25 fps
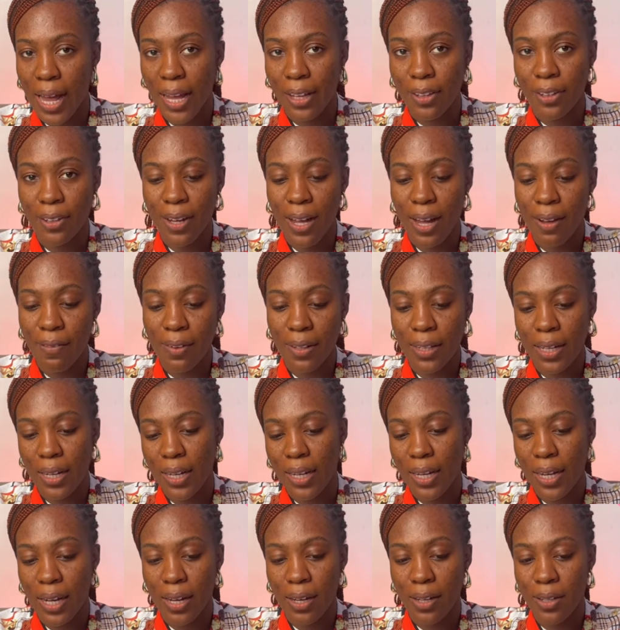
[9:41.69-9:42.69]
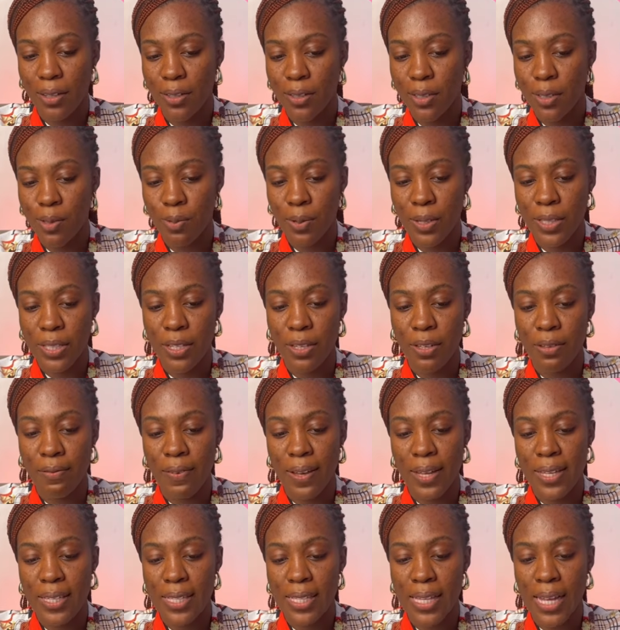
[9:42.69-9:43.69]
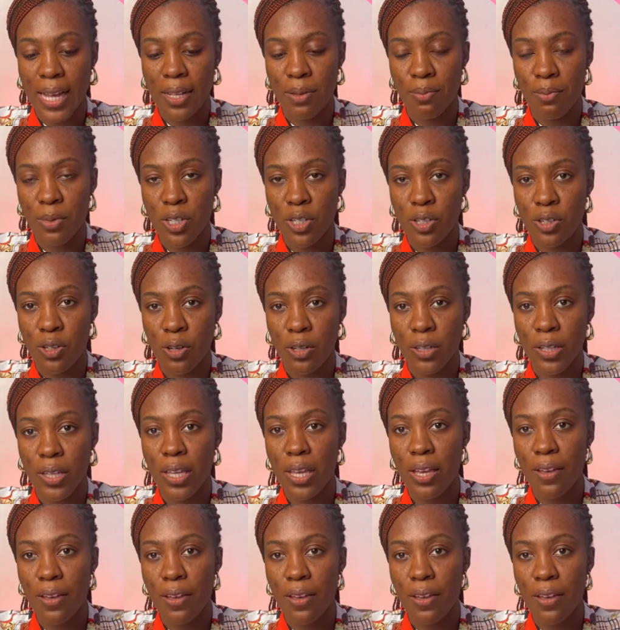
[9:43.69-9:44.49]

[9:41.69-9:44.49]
I don't have an account with the university admission.